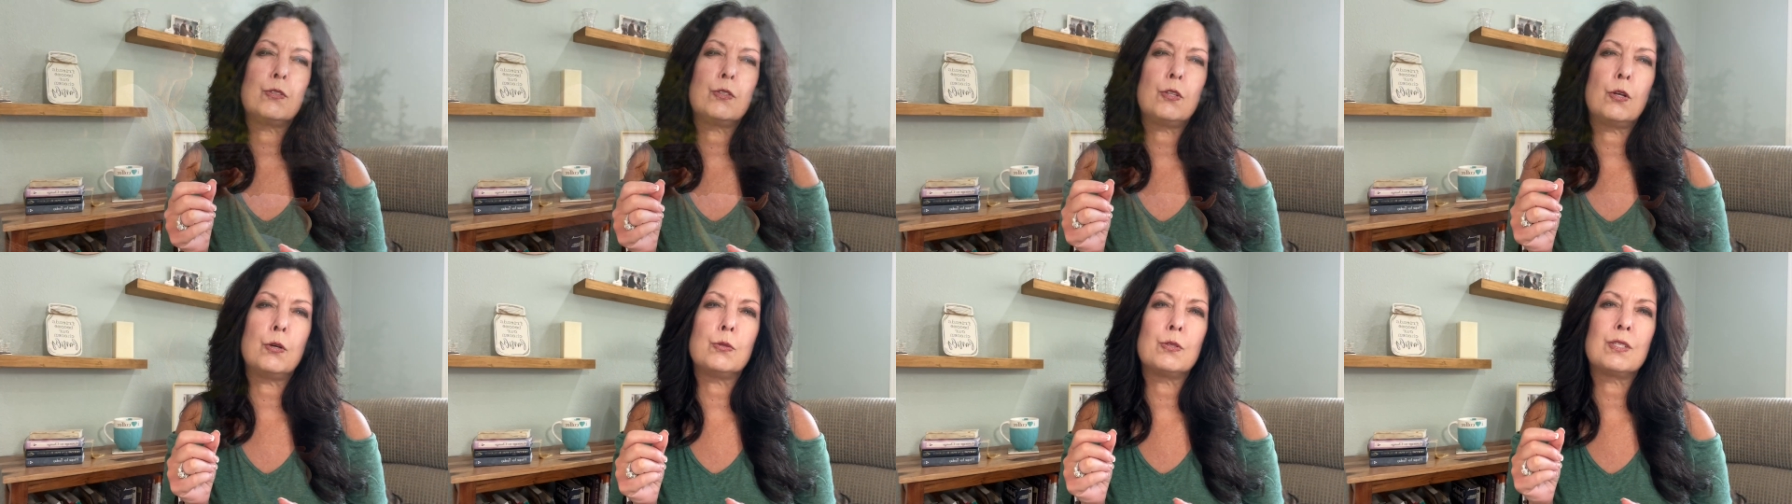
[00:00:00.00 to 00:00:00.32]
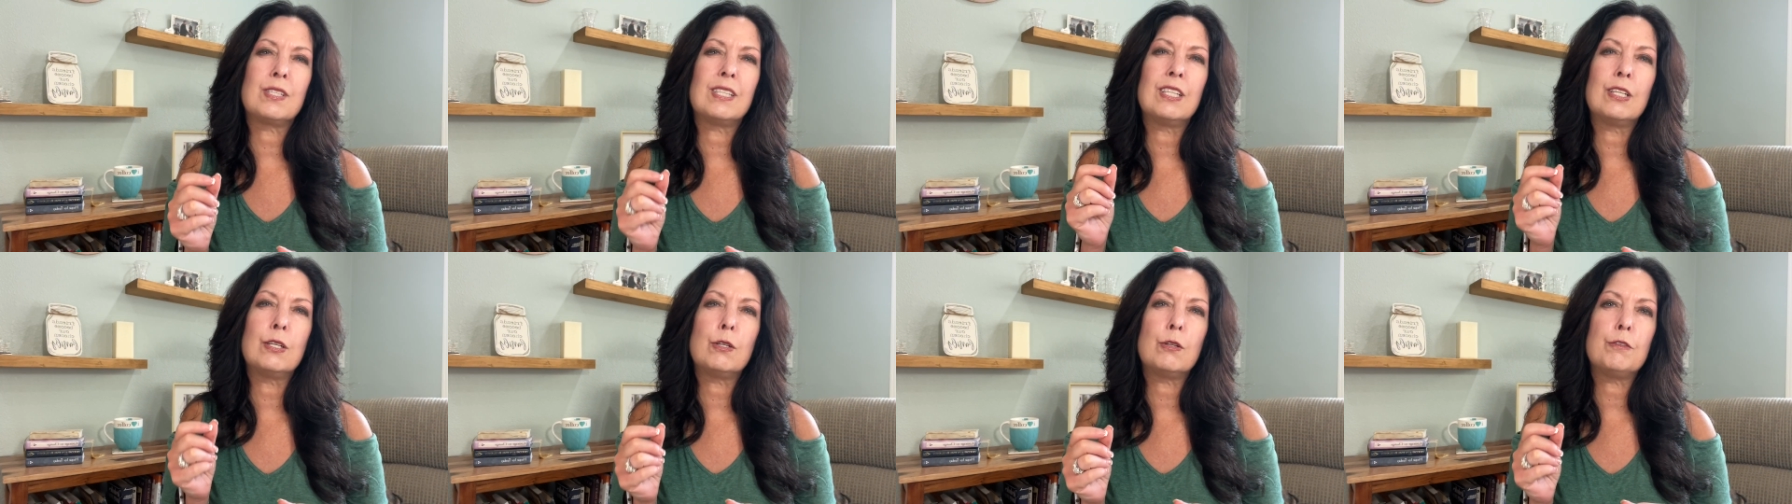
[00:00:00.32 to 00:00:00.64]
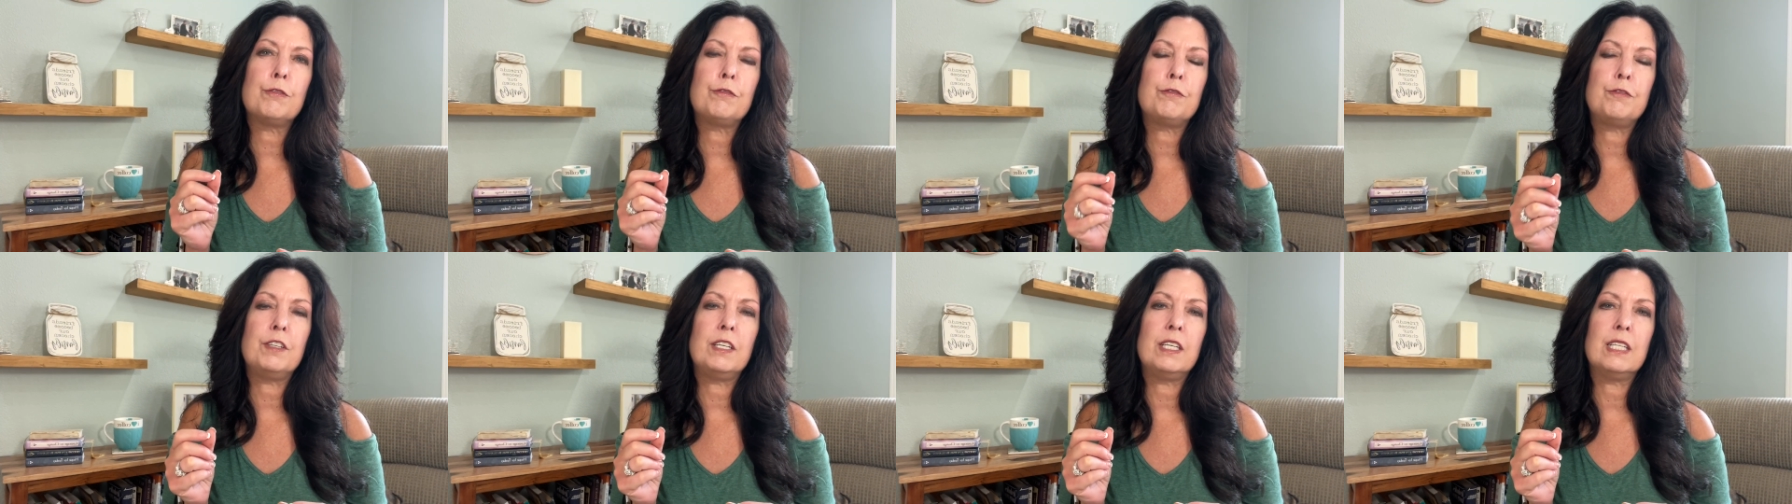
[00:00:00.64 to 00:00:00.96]
those little
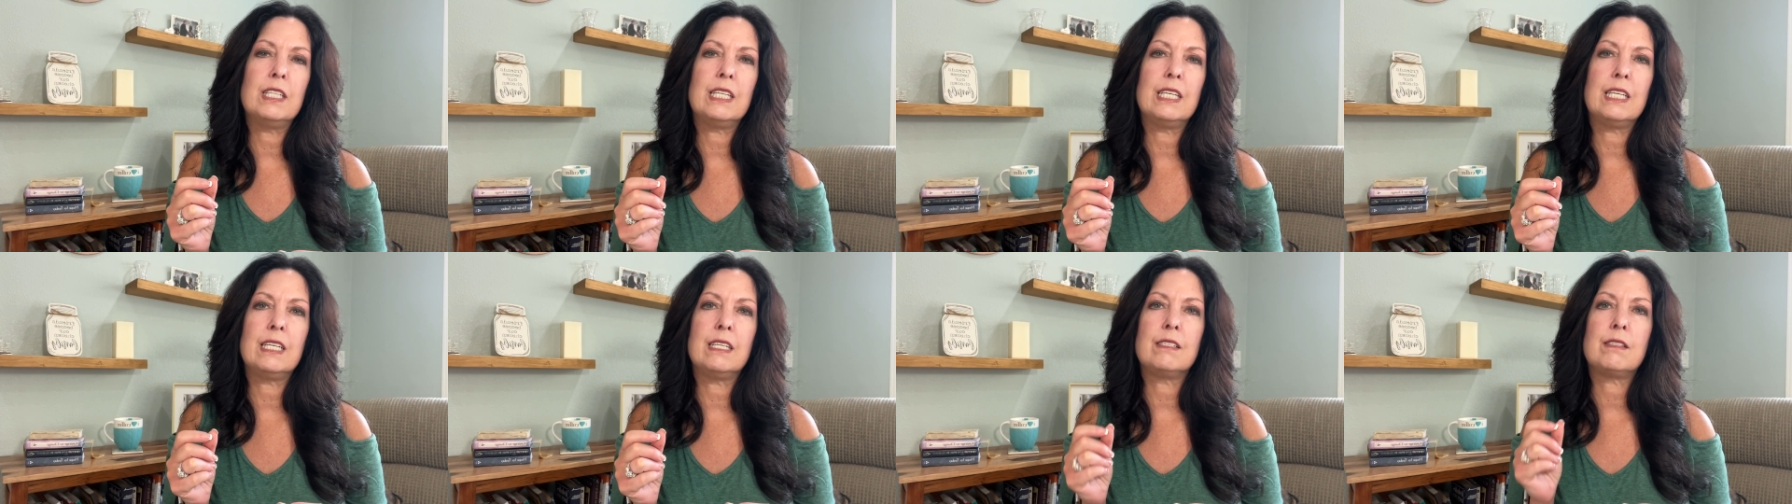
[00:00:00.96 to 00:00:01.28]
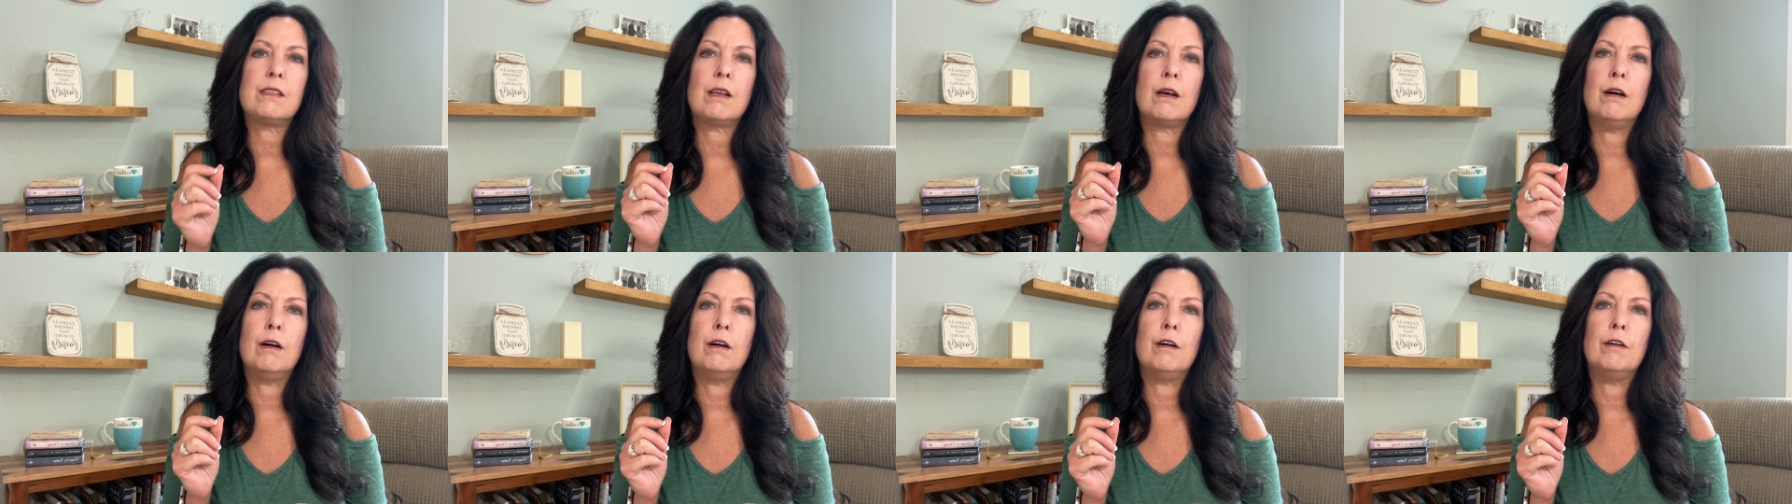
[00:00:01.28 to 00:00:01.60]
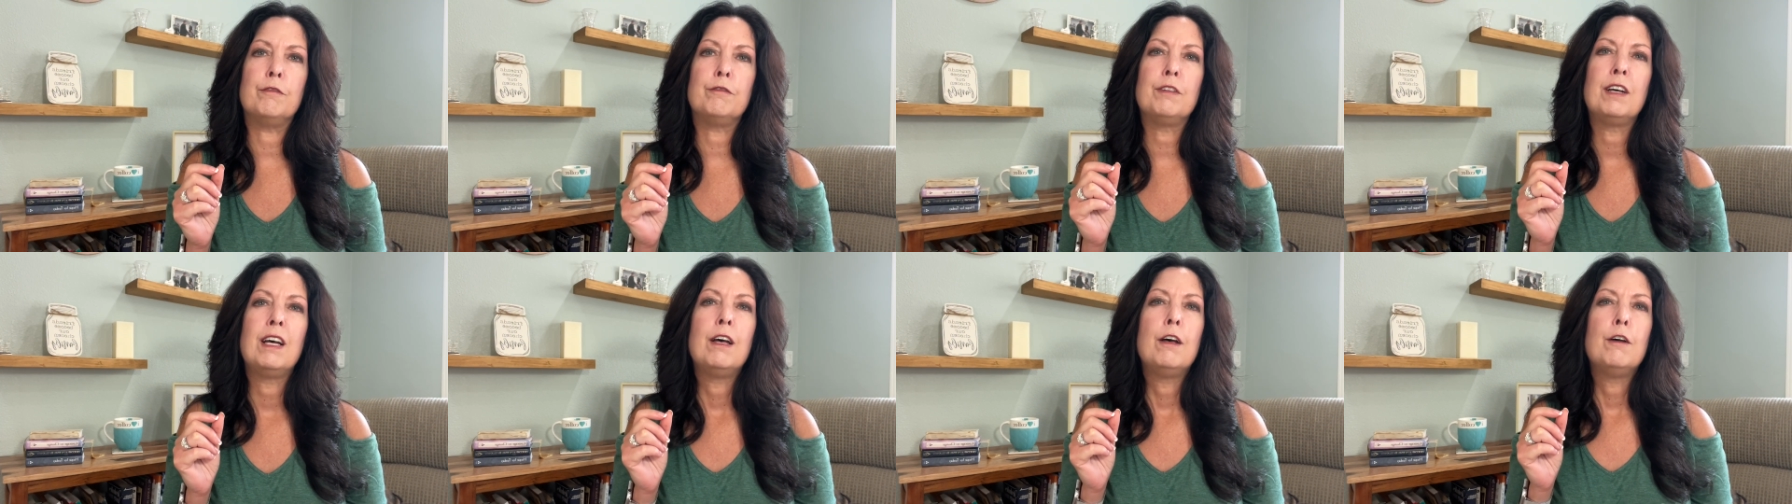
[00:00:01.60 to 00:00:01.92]
feelings
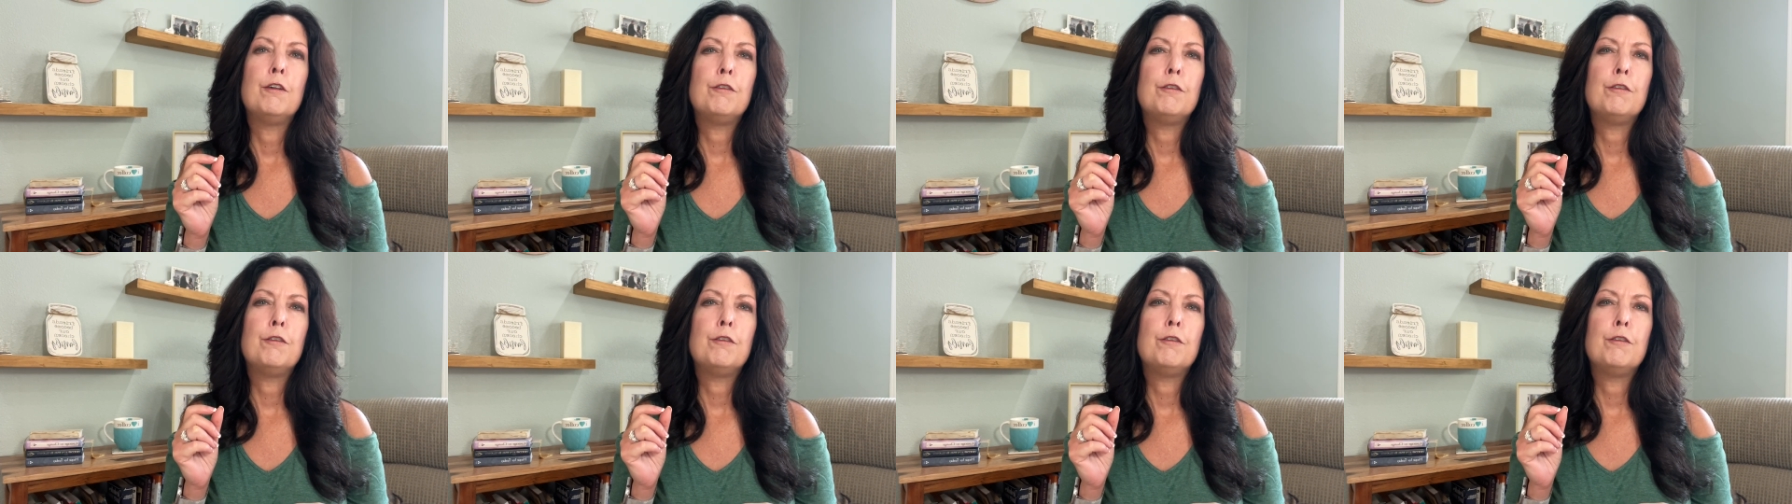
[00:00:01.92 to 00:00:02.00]
of